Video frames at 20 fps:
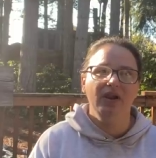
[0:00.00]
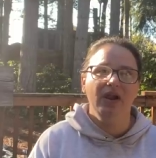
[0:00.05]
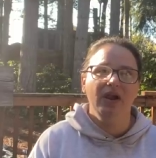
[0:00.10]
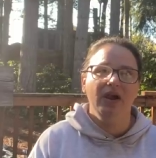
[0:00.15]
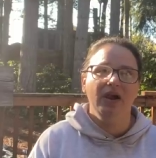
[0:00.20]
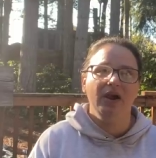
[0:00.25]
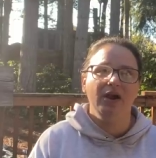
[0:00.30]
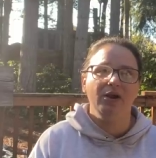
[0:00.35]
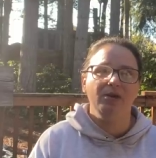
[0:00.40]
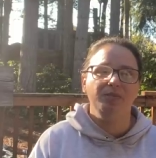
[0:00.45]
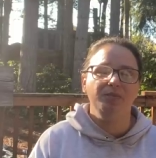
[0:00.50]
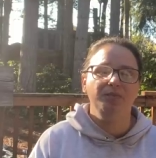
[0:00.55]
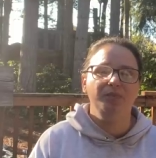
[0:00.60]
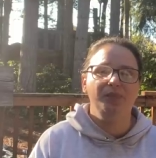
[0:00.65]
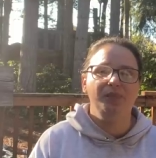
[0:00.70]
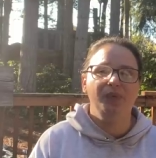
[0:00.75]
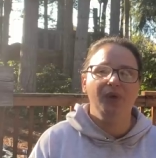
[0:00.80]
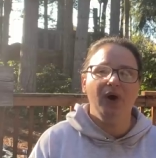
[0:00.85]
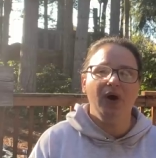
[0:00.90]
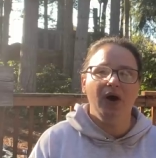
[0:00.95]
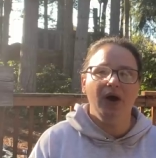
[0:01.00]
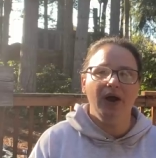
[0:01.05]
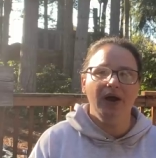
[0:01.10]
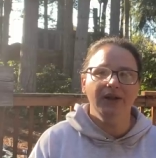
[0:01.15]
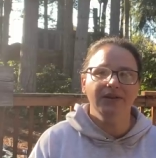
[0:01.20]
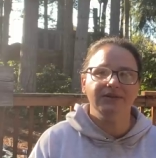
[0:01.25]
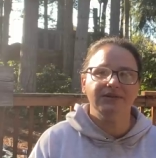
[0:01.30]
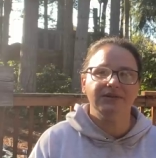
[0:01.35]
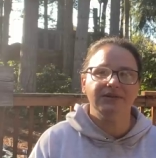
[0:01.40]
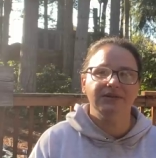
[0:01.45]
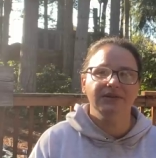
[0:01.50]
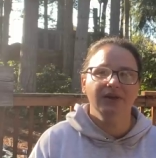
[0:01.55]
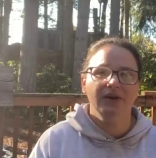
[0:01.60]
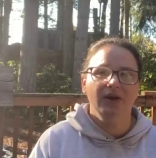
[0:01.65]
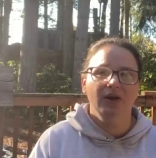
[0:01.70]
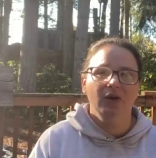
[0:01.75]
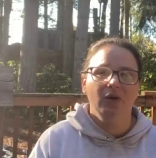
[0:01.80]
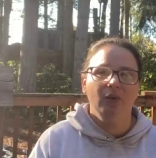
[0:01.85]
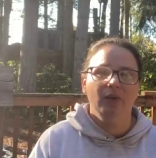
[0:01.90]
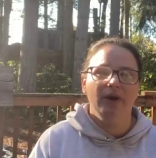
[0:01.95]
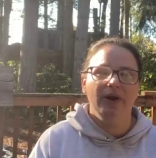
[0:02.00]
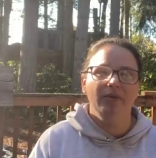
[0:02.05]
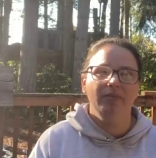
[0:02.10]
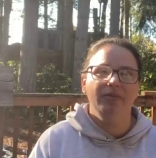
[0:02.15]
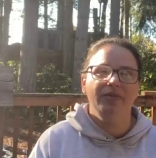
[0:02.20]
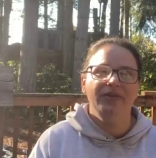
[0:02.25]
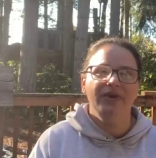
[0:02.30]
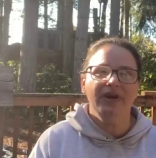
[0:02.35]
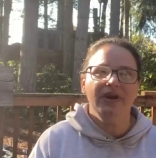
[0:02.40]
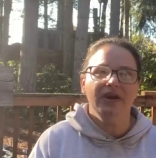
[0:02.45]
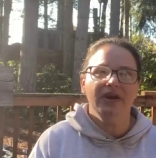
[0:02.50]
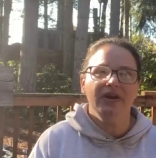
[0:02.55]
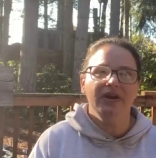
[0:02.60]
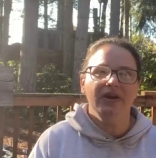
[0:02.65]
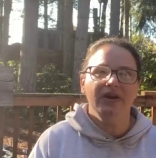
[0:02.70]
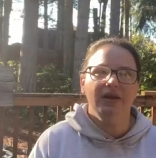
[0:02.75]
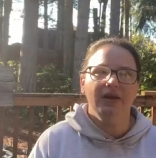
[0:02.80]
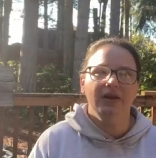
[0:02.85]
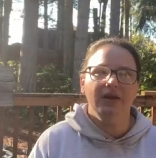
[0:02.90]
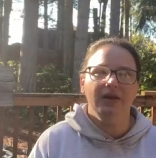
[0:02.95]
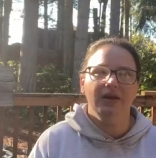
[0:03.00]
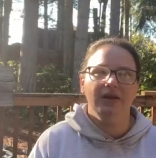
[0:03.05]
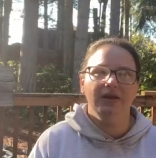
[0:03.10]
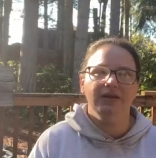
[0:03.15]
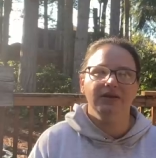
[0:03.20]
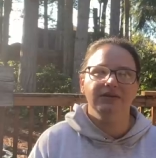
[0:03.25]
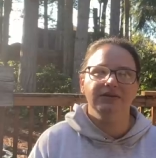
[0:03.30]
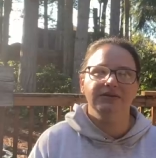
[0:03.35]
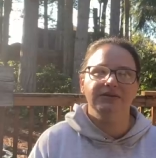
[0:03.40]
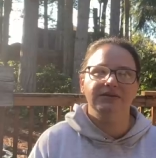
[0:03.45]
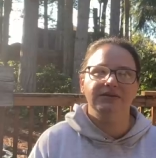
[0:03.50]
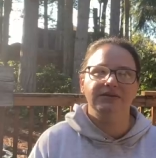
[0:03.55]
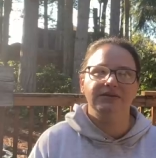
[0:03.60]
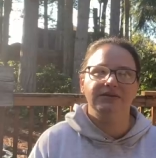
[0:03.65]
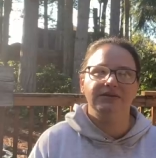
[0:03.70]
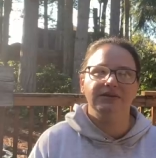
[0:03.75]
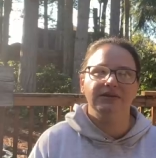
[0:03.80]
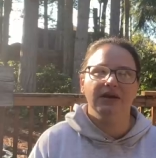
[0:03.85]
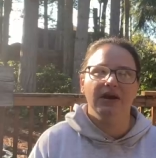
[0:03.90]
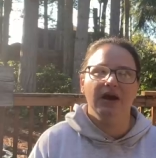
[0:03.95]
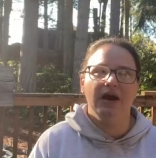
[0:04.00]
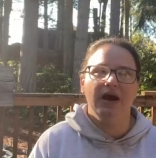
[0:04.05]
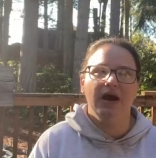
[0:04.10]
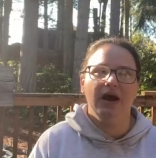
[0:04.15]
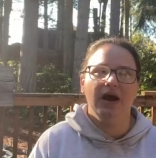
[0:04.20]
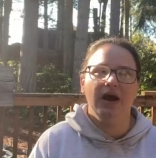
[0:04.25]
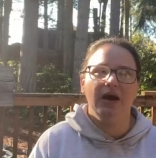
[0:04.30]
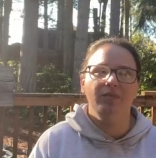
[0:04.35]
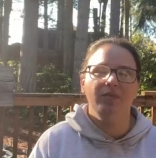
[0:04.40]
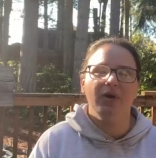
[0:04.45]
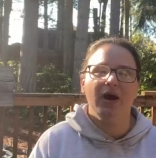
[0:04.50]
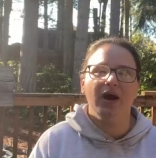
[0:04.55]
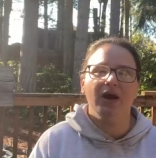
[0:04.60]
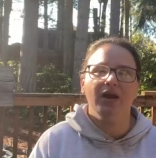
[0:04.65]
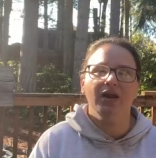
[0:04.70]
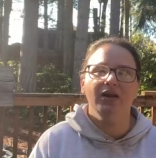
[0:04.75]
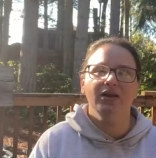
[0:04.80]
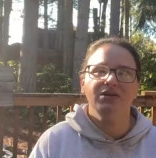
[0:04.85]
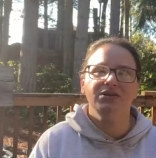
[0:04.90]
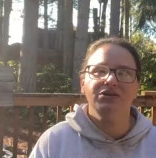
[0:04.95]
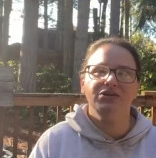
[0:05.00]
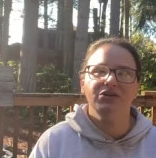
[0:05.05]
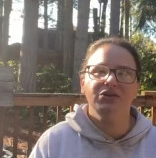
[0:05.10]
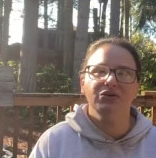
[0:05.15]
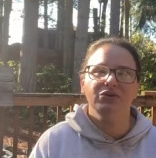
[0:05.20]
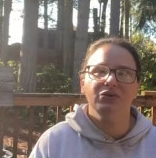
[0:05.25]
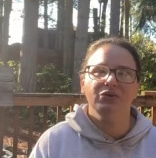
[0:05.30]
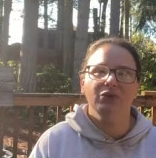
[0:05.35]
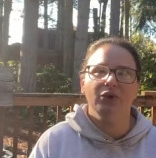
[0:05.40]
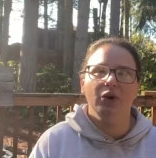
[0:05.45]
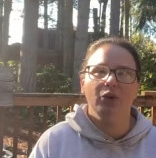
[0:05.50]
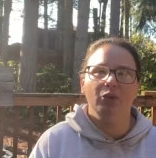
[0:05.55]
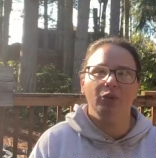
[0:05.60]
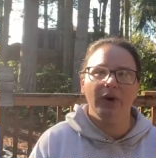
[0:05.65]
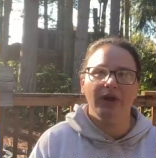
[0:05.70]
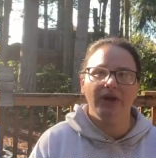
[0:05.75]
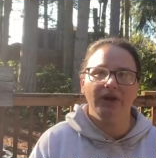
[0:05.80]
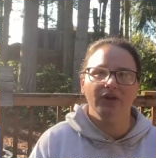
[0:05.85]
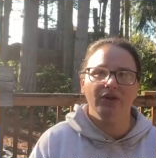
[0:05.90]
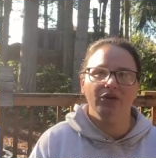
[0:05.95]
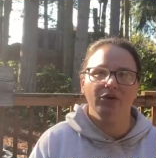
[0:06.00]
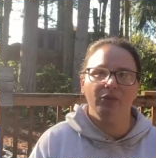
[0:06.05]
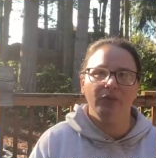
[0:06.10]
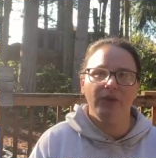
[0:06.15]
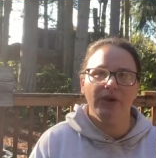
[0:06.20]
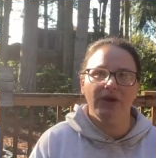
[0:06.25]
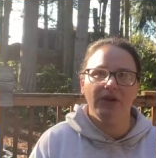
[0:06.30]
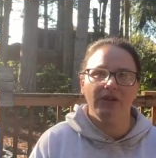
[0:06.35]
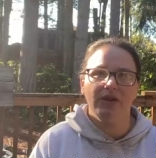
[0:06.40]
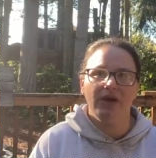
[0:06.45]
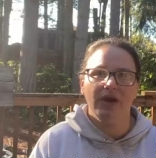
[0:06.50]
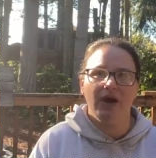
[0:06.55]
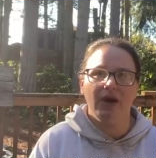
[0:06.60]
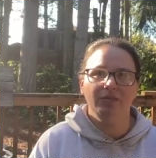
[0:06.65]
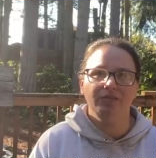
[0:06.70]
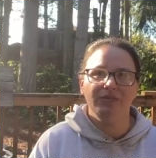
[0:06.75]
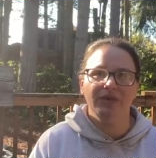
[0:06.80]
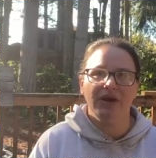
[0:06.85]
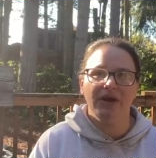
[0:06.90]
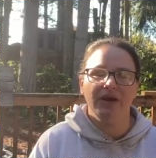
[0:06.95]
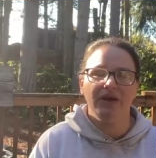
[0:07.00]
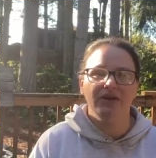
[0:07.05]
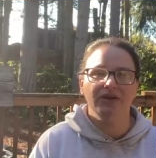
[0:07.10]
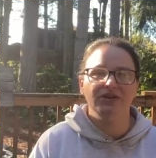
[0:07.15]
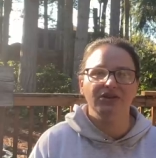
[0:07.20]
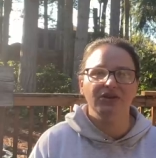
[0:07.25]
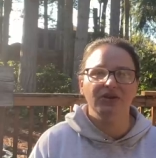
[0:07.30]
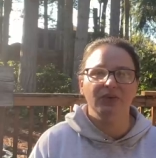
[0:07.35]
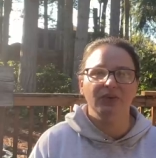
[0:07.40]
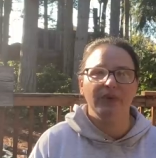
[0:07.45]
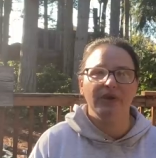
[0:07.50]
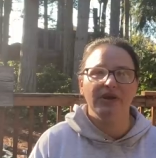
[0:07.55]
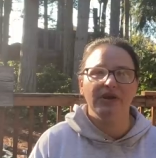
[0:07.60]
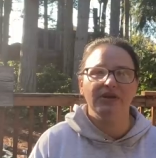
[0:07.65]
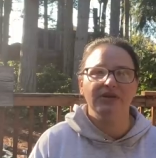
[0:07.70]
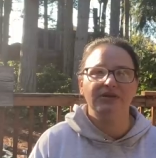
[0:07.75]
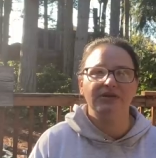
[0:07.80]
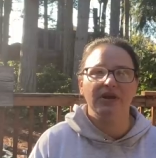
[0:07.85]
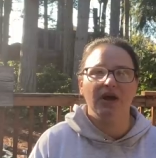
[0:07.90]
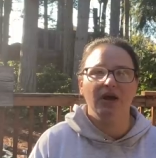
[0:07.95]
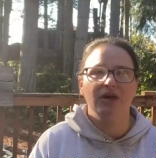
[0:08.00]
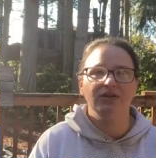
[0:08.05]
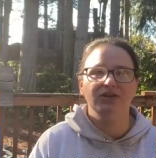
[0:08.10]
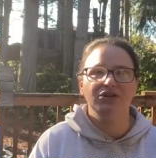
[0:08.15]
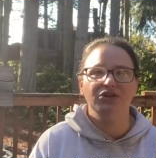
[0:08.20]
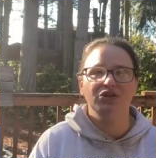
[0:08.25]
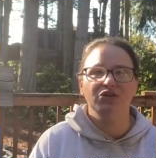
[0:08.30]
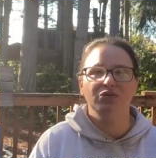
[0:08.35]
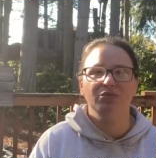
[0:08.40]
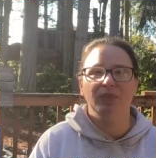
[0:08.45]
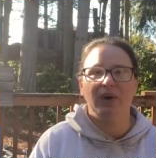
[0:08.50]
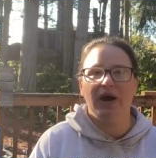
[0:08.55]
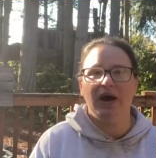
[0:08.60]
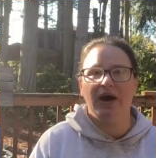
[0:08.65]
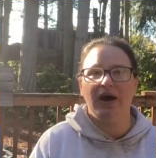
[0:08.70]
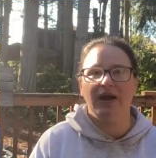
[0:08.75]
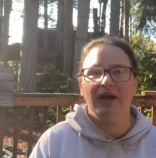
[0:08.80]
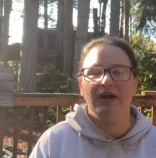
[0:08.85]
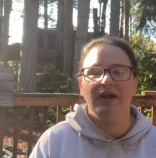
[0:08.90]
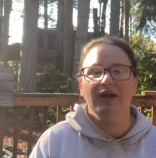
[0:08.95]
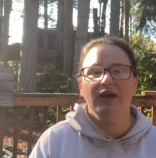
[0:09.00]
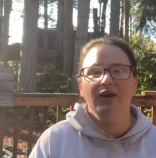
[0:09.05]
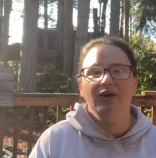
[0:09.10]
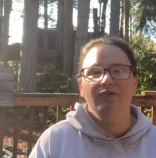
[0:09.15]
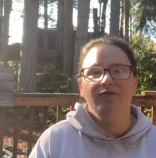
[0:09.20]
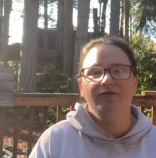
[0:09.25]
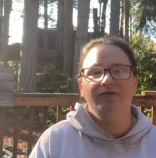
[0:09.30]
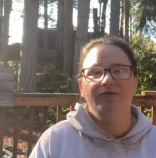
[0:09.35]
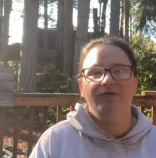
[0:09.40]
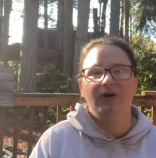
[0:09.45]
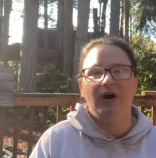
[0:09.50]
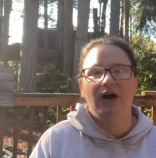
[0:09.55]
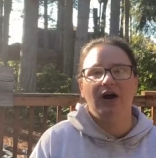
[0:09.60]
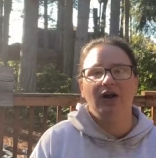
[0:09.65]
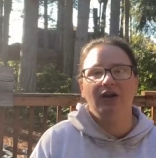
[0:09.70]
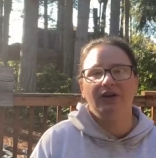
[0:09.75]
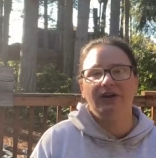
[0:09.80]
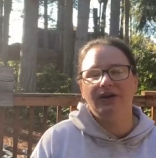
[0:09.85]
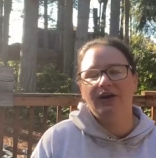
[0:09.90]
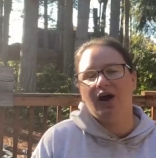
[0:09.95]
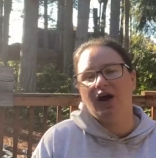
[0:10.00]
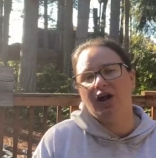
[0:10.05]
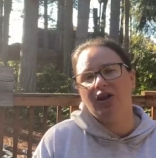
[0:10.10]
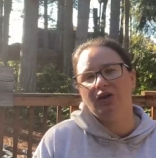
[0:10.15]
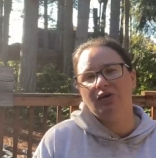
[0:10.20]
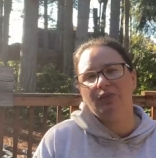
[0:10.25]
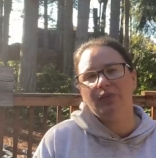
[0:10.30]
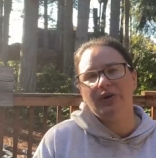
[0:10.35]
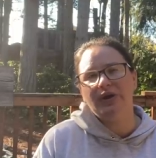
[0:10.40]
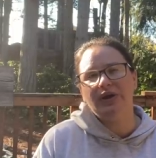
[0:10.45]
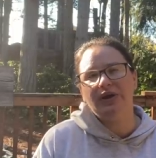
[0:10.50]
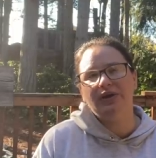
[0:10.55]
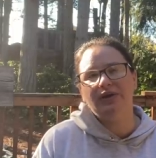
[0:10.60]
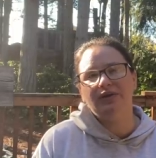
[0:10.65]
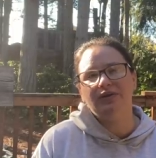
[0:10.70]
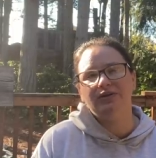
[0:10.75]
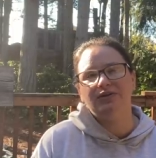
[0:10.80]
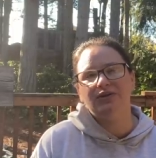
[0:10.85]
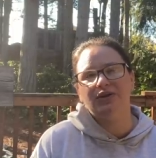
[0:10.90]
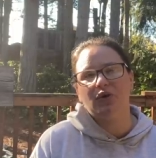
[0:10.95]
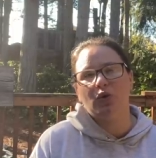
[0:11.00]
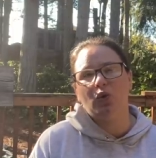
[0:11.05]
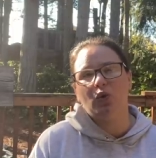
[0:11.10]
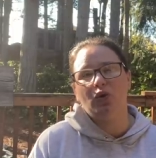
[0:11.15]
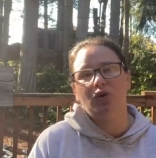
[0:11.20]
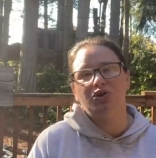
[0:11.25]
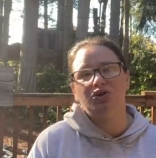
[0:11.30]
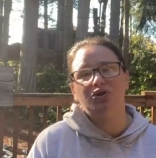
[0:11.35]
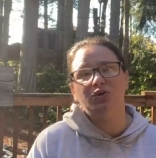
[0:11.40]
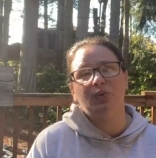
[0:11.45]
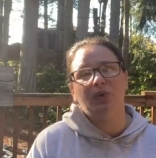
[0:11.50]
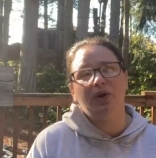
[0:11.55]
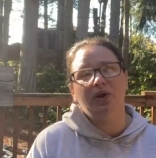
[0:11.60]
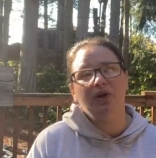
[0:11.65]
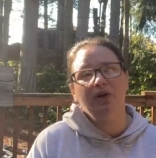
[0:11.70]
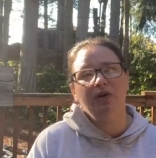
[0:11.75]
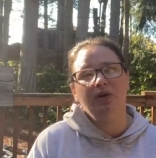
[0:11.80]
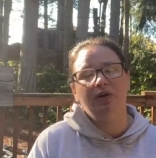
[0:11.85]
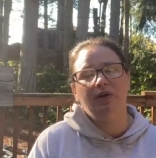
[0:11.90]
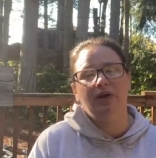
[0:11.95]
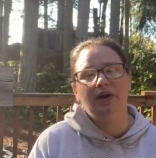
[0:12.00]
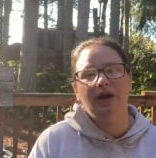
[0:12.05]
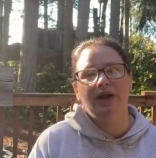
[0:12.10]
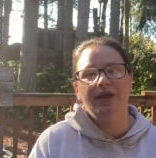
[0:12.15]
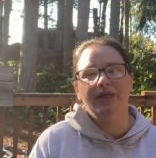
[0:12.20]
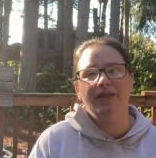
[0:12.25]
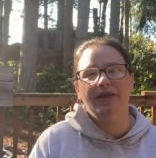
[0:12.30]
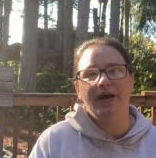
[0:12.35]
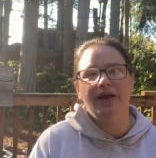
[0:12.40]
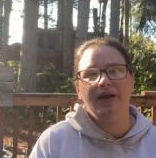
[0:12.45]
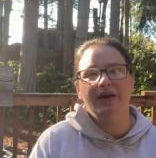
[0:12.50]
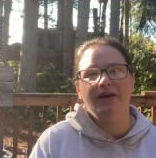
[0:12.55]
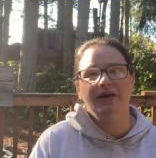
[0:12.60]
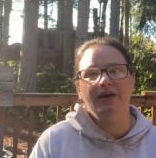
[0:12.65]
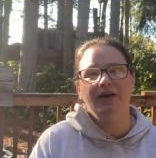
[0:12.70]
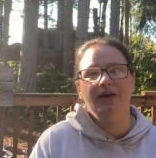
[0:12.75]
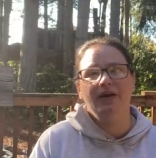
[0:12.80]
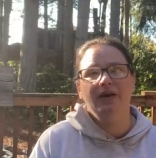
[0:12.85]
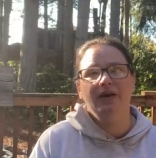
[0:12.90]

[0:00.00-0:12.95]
Um, but what I'm thinking is I'm not gonna do a regular weekly update in two weeks. I'll do my fall and Halloween decor tour then,